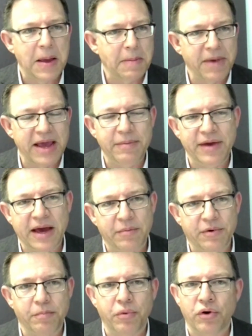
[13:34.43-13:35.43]
may be
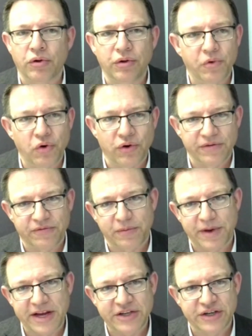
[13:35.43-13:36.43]
able to pull more
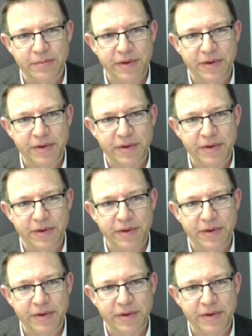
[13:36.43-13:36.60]
information